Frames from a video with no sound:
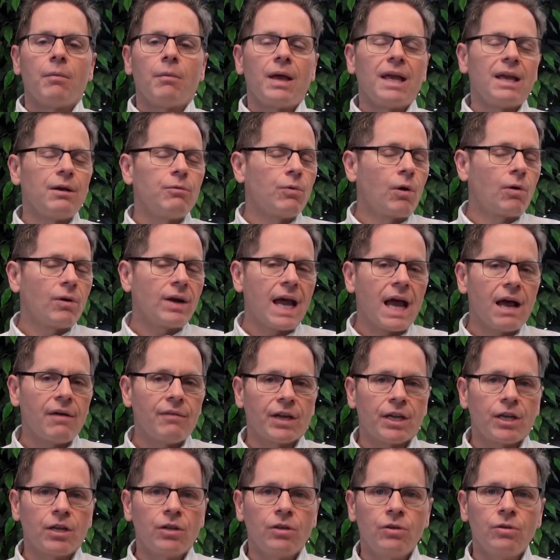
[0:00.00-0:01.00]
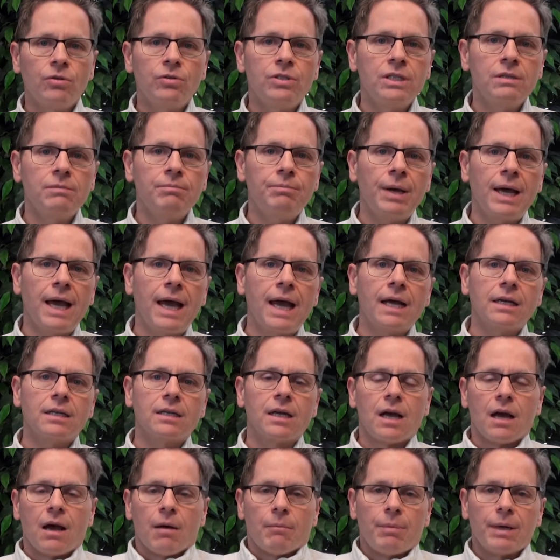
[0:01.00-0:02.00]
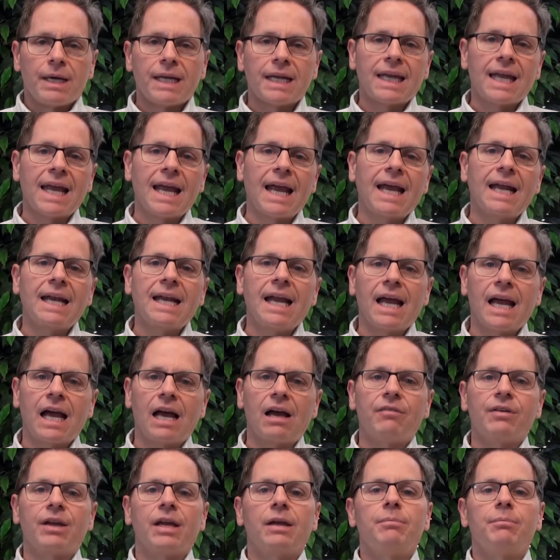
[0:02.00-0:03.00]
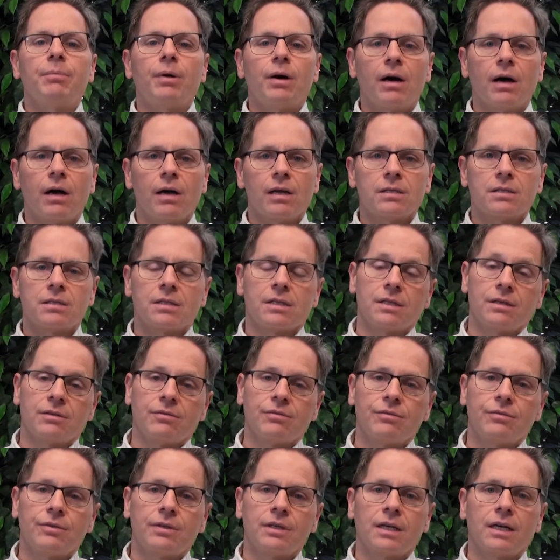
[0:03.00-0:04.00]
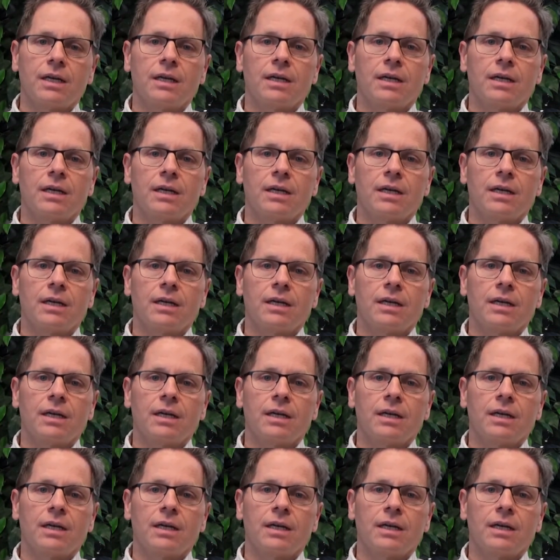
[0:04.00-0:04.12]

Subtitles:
It won't have a huge impact, but it can have a positive